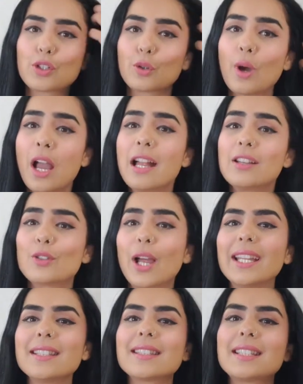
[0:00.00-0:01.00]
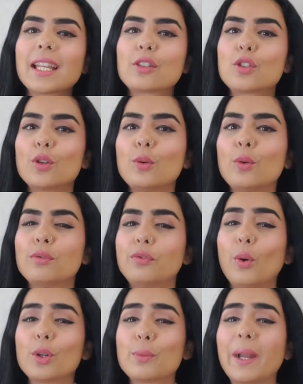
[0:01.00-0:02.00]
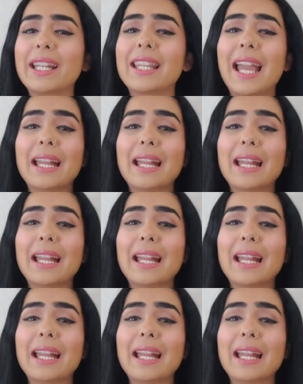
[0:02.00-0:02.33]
So try and stick to 420